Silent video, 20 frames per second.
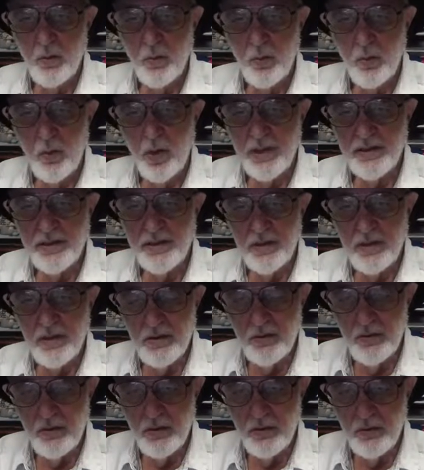What do
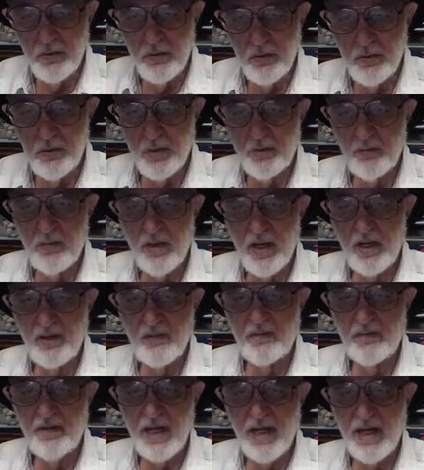you do when
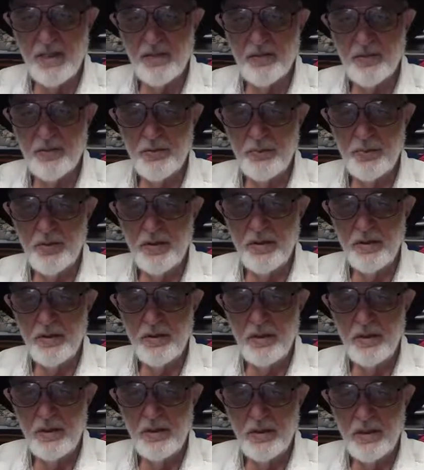red flags
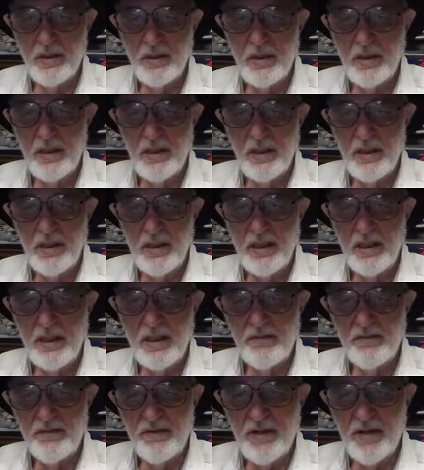appear?
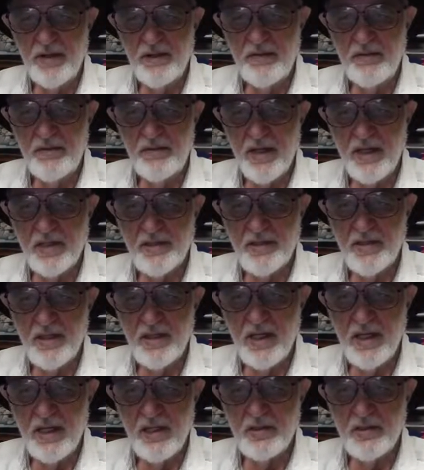If the
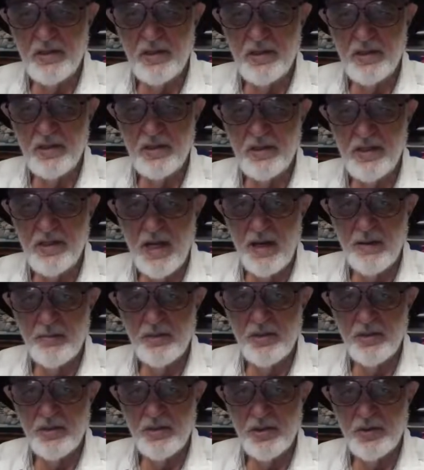investigation
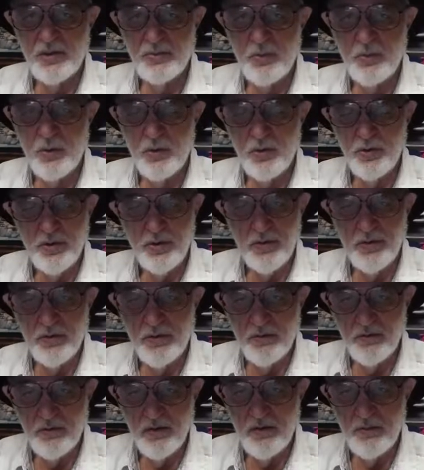establishes more than
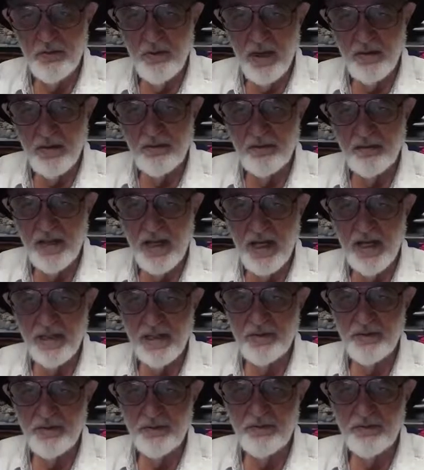3 red
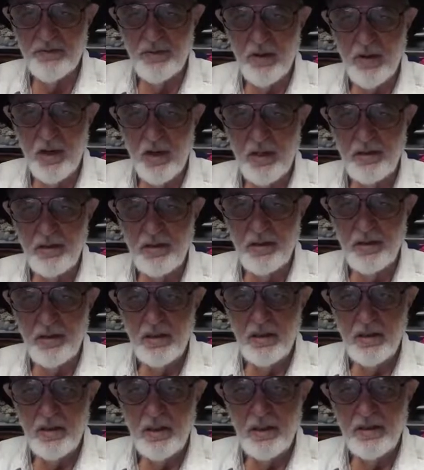flags of fraud,
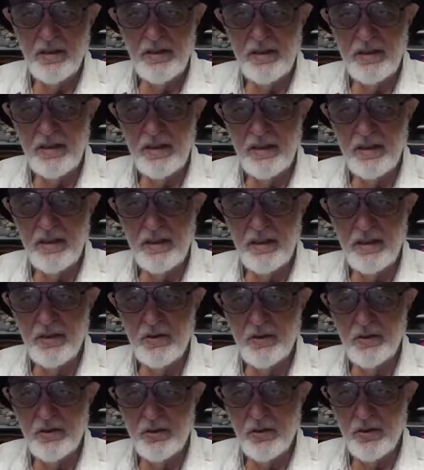the
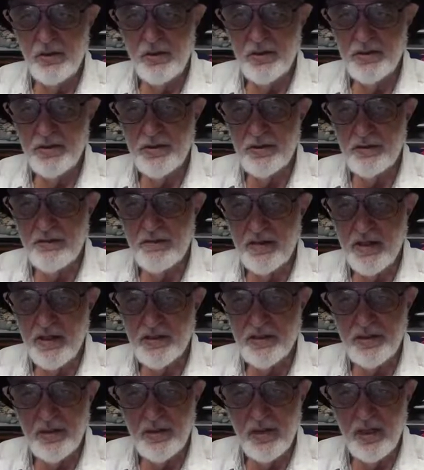insurance
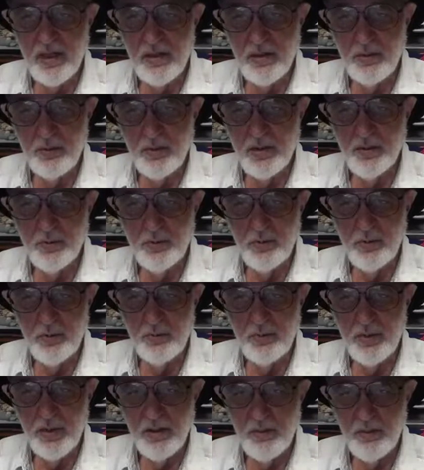investigator must
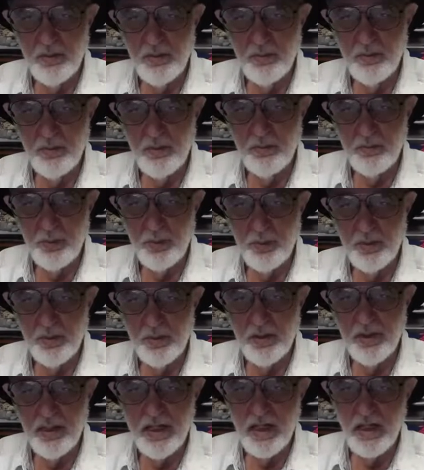prepare a
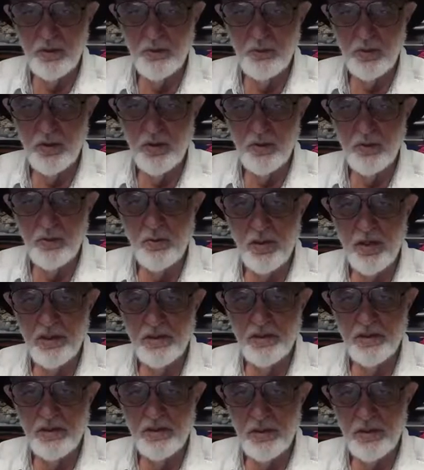report and
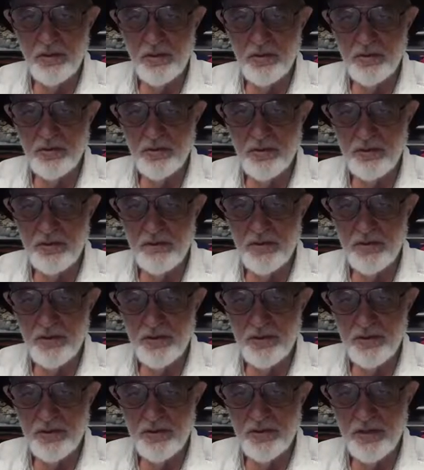request the
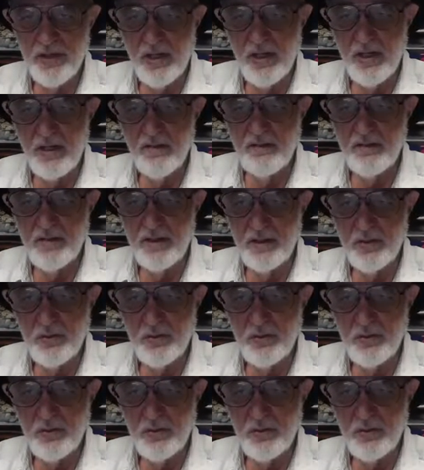services of the